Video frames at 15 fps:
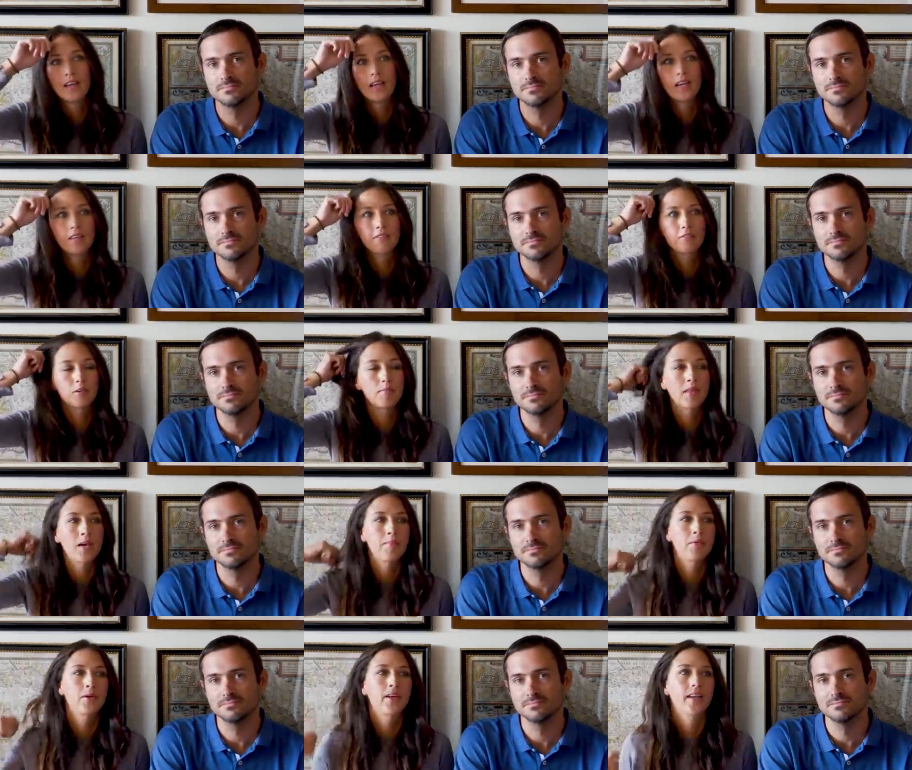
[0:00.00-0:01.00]
Speaker 1: And from
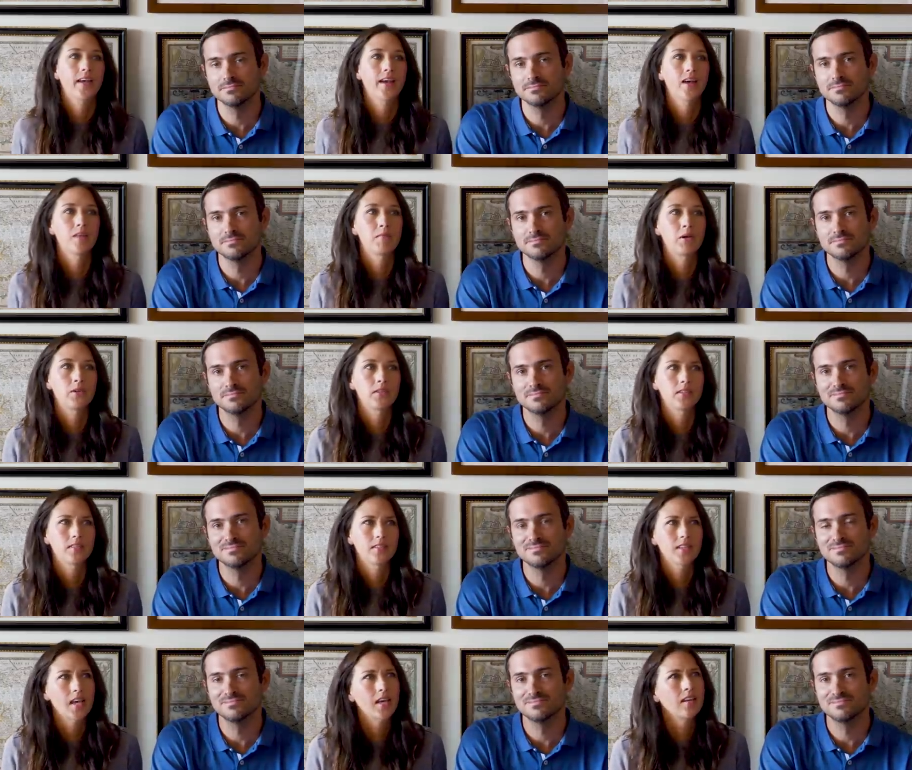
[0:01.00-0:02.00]
that point, had about
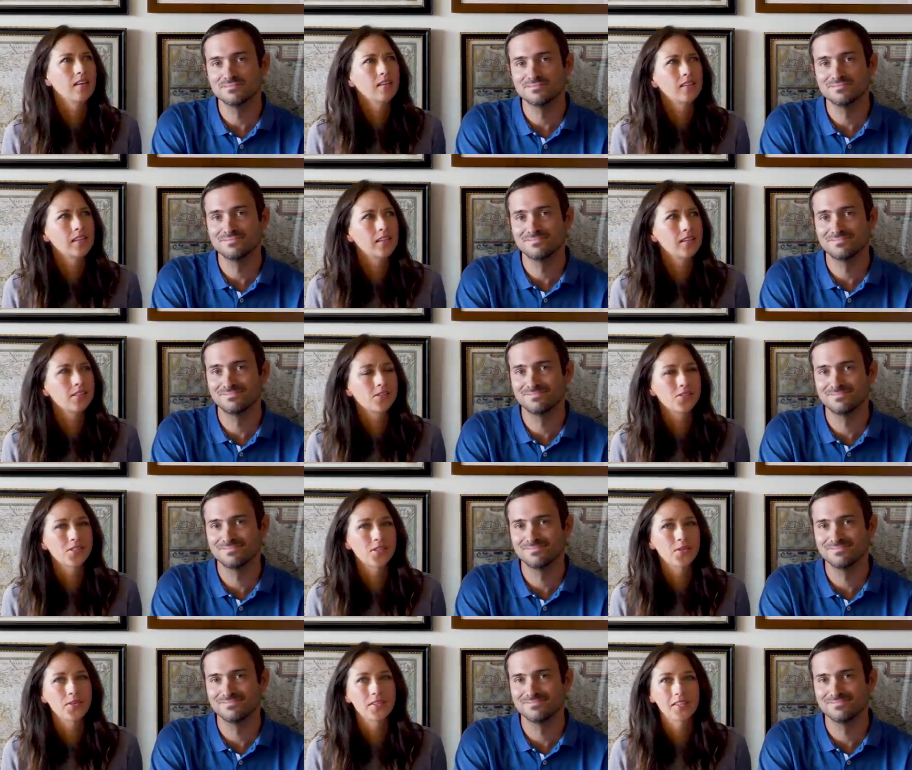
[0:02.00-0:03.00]
10 days or
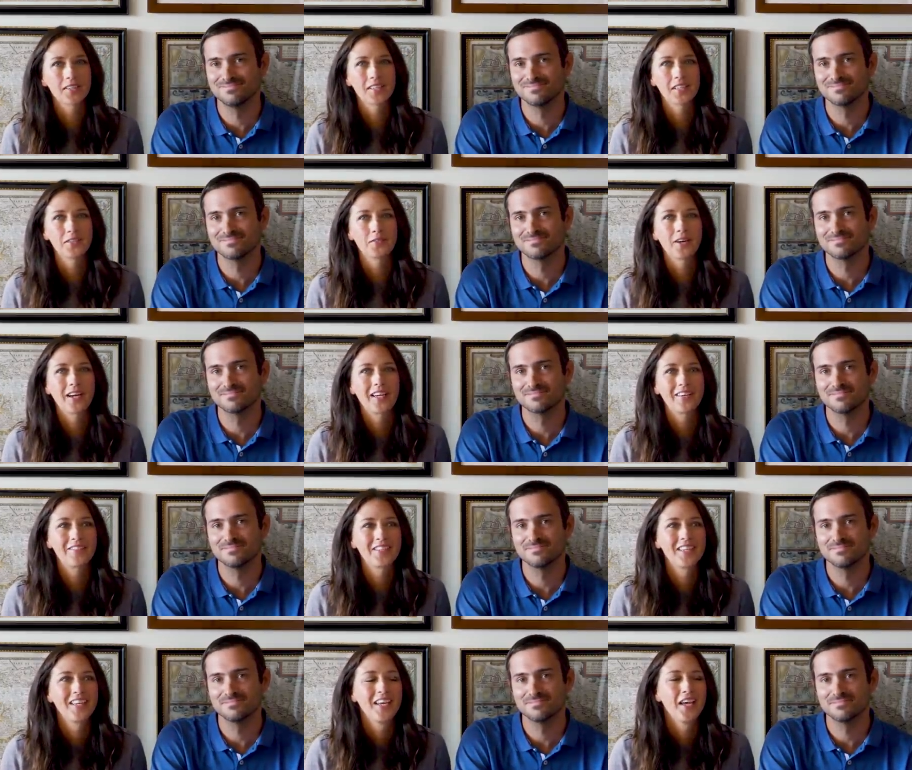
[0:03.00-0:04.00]
so until he
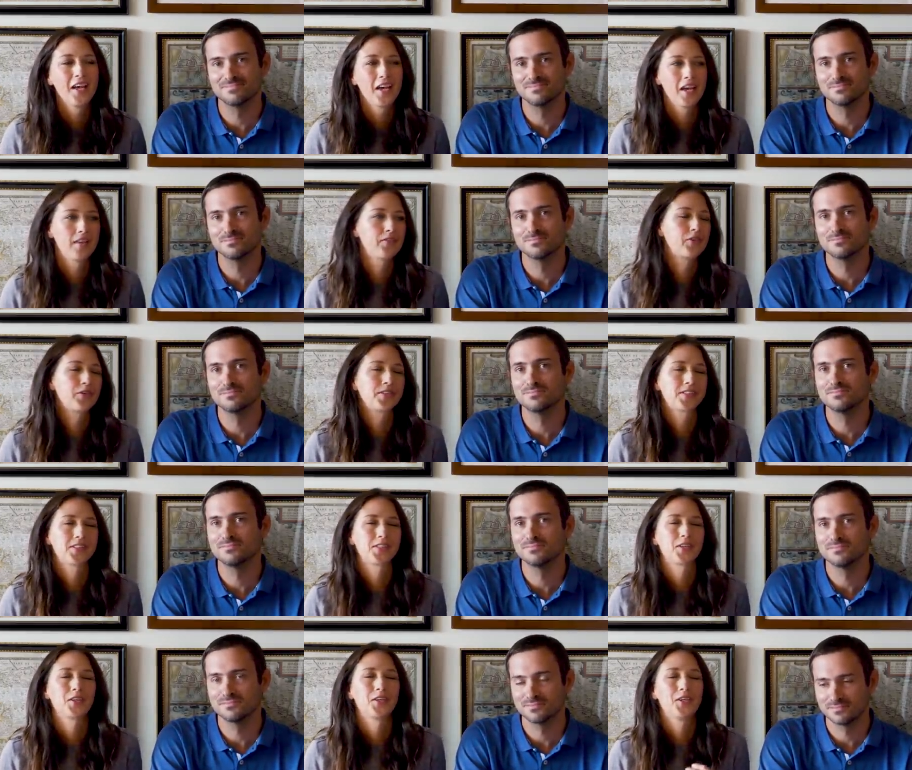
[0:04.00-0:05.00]
arrived and of course,
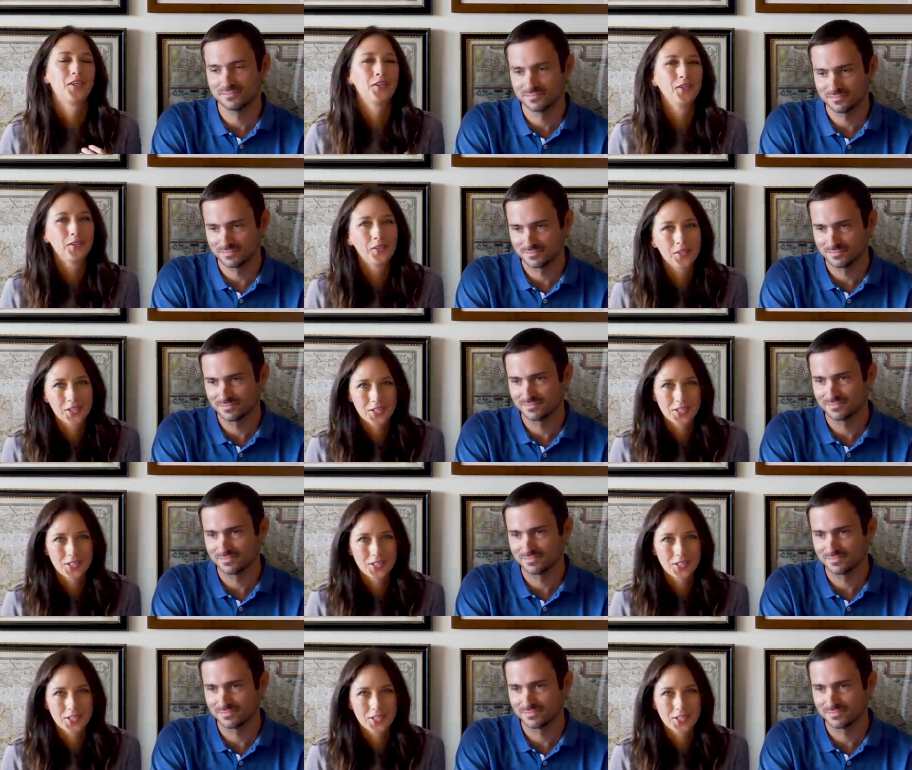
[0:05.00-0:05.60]
this huge